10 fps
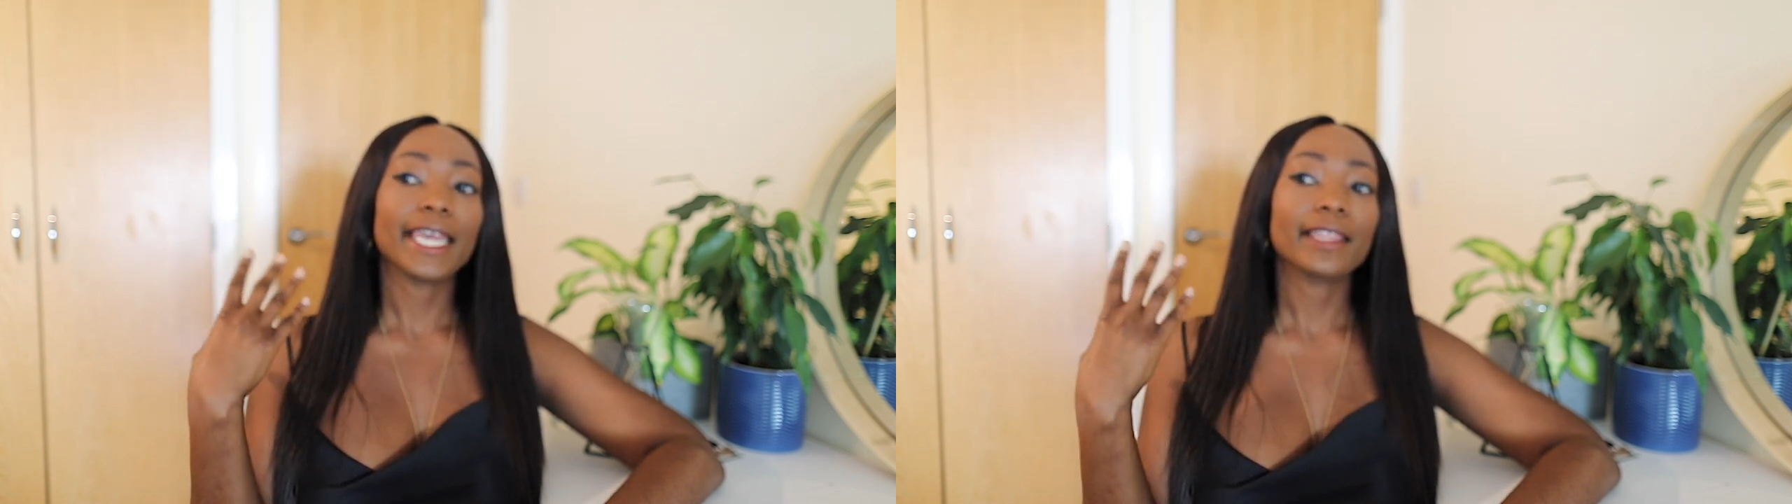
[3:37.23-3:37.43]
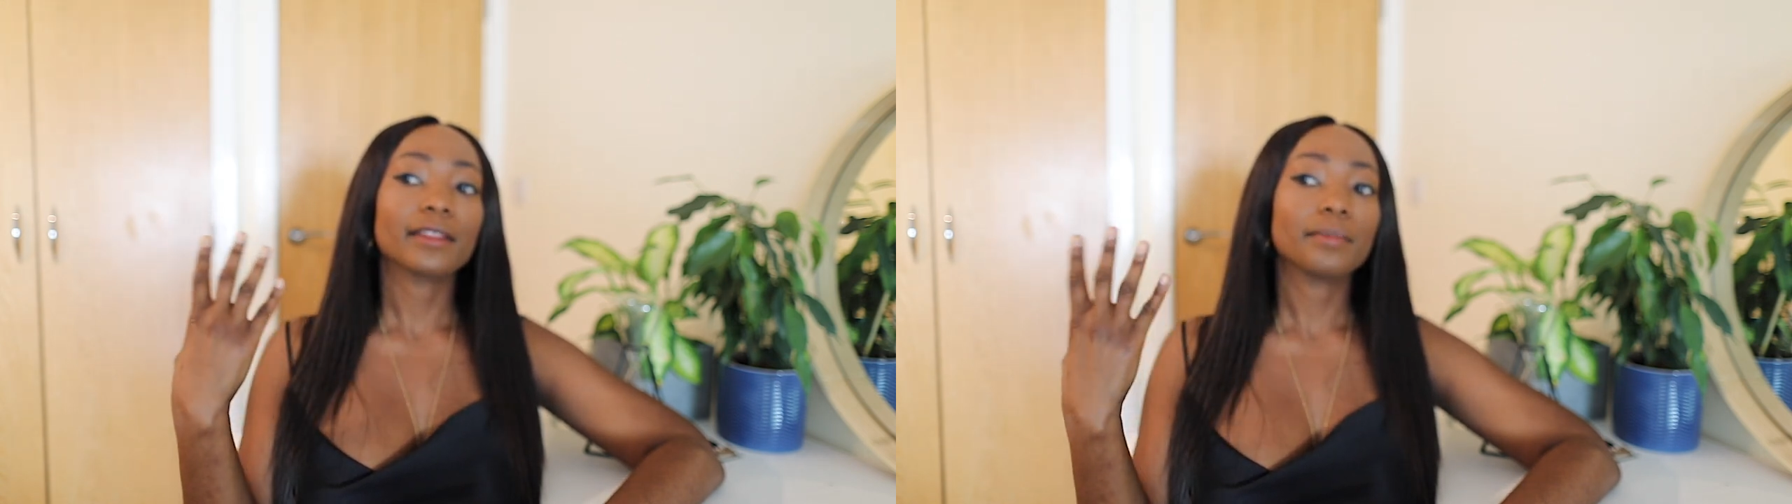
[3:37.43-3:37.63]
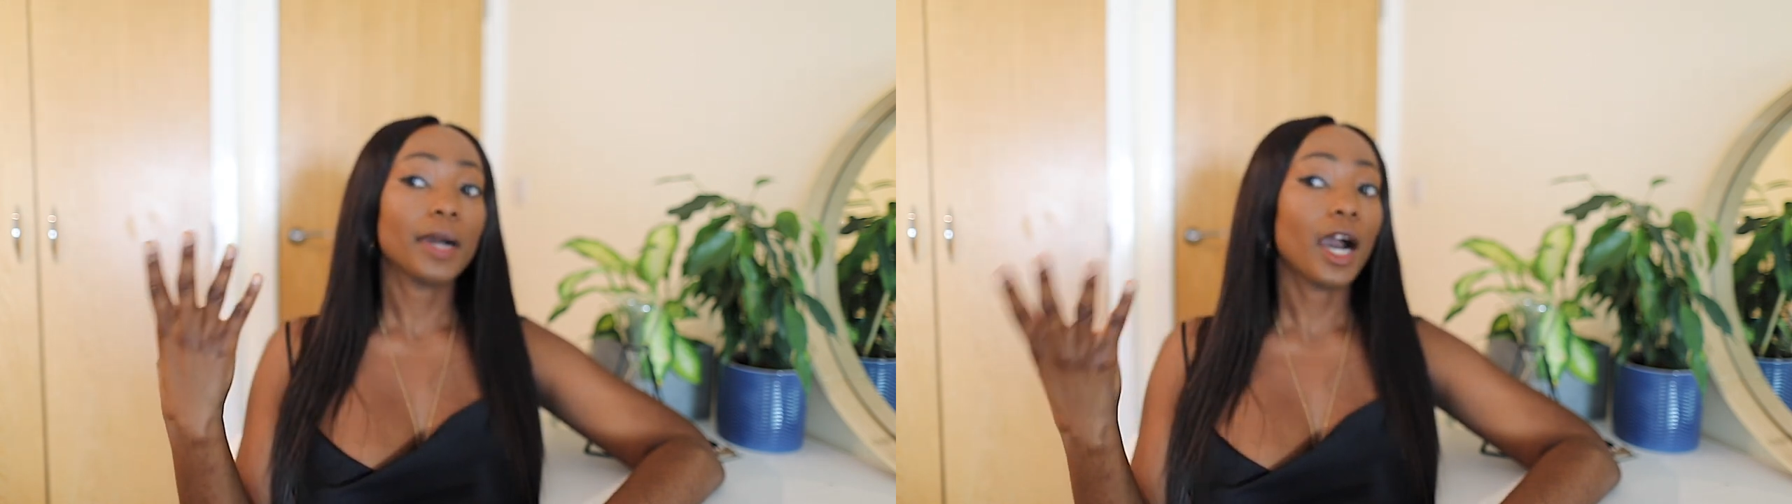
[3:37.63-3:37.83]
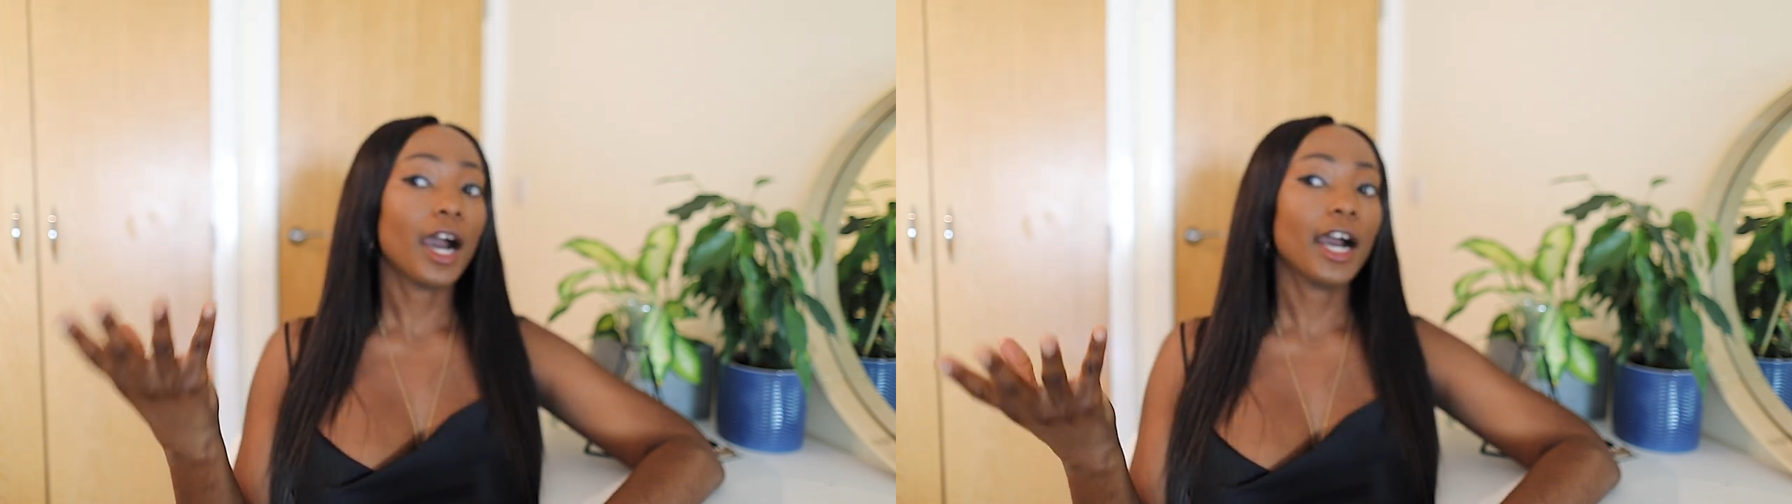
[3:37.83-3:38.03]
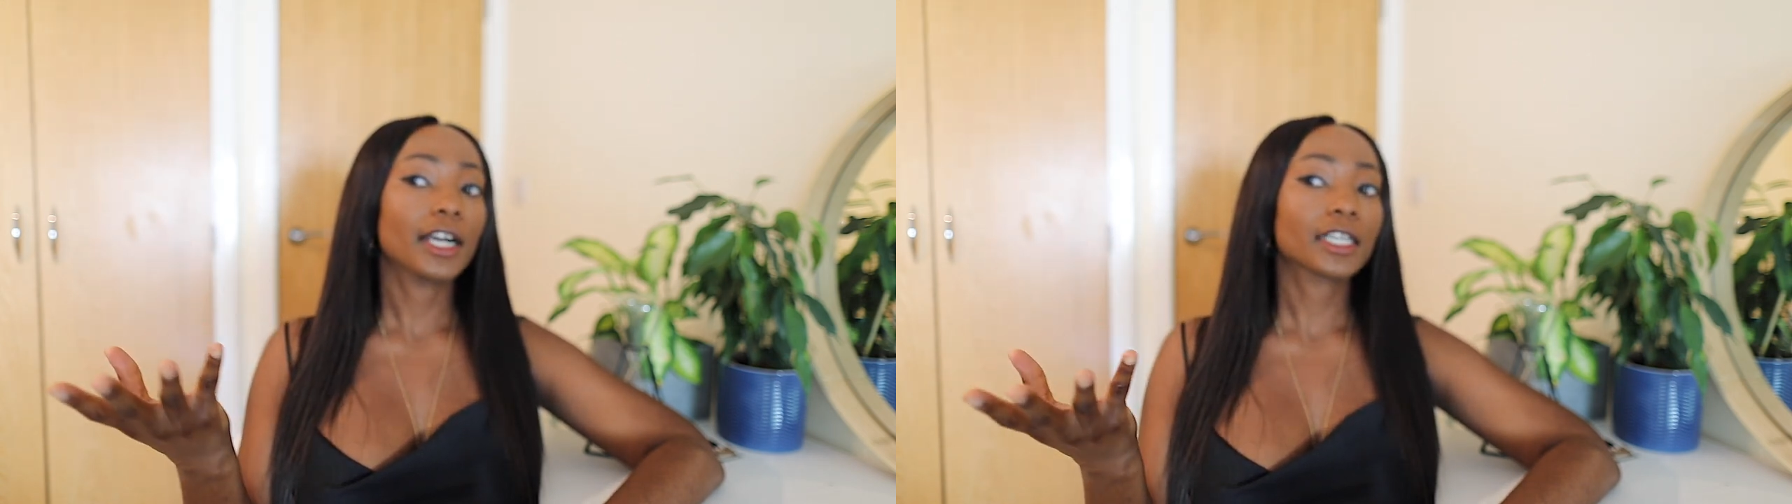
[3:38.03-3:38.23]
in the
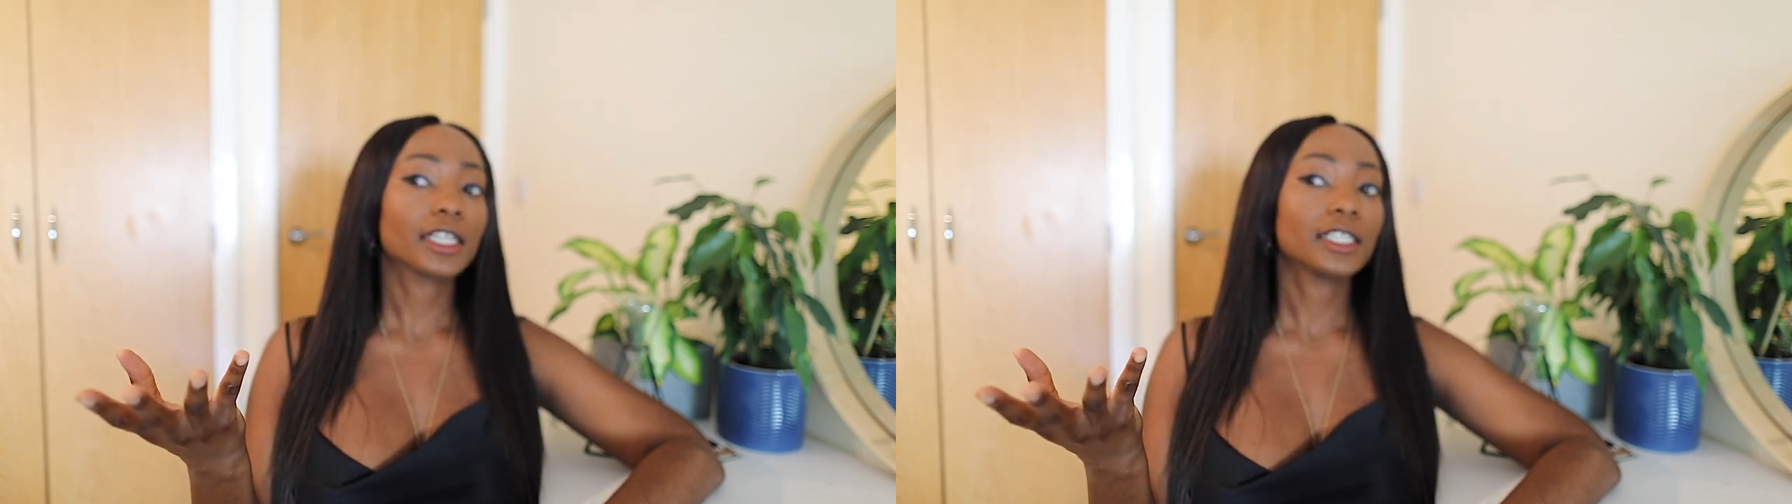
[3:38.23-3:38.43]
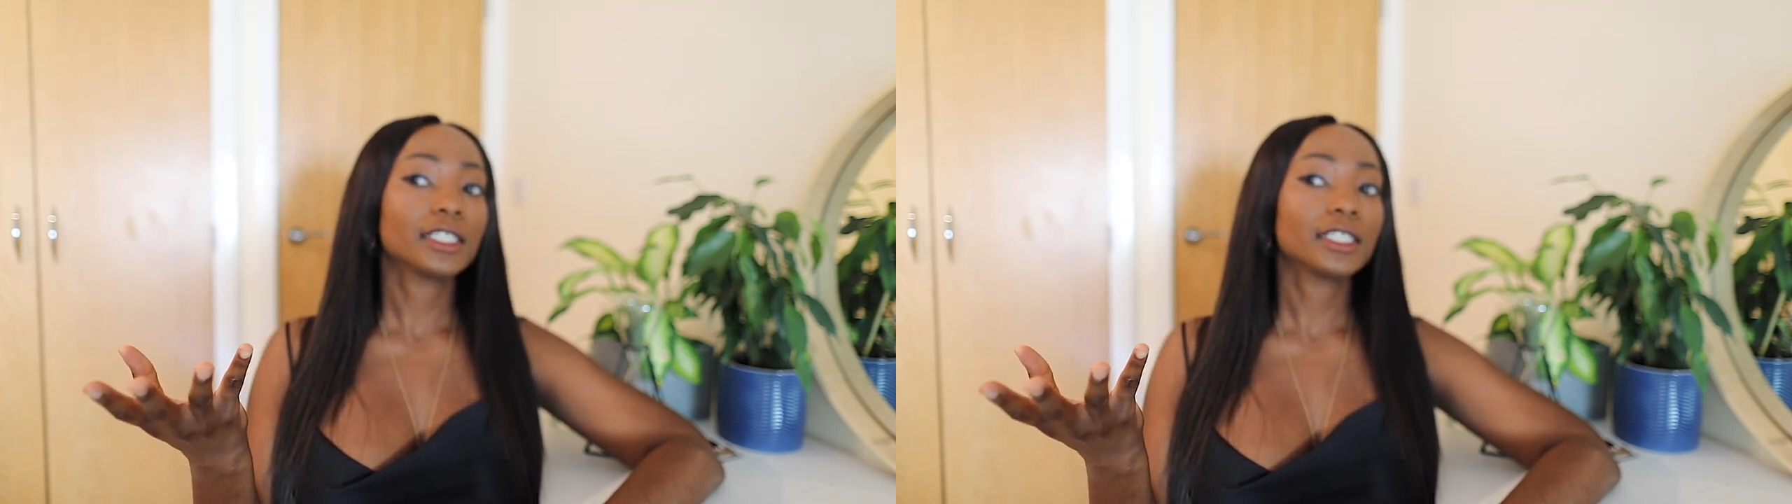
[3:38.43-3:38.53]
park